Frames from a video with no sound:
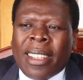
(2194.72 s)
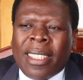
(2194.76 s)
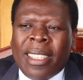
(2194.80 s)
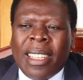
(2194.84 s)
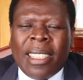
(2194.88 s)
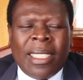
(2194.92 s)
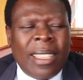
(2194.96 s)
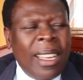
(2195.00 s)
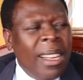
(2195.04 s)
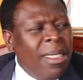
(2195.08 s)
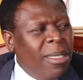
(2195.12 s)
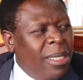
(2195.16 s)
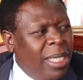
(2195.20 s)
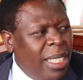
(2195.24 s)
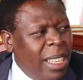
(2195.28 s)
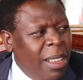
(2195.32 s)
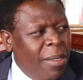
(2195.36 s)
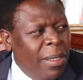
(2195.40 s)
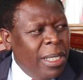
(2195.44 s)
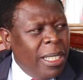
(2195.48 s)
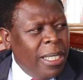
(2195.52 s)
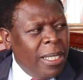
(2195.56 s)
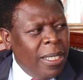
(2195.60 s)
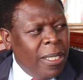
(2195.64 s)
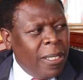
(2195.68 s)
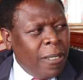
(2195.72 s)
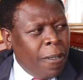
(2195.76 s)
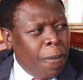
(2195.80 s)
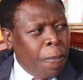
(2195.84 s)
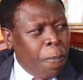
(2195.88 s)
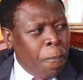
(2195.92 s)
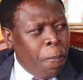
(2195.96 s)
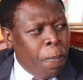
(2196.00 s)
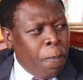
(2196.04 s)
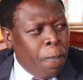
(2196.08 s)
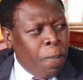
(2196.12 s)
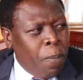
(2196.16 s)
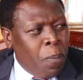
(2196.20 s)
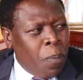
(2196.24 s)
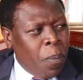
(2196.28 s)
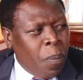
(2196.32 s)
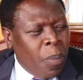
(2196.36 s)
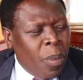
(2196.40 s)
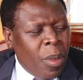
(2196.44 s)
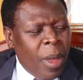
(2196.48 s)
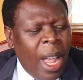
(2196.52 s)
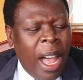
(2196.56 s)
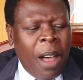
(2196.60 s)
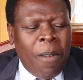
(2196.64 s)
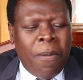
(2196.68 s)
access health services
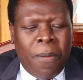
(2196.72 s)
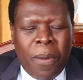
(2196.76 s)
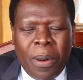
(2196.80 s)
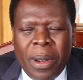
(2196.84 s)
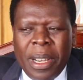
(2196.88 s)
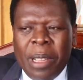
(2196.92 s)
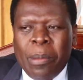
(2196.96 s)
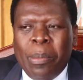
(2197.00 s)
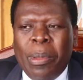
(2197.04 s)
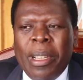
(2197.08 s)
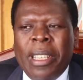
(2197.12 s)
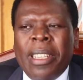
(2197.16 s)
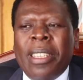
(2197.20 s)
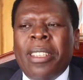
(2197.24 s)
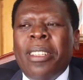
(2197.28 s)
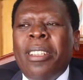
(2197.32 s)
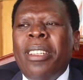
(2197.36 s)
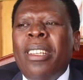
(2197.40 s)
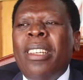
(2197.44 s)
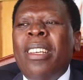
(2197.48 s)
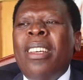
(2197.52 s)
affordably.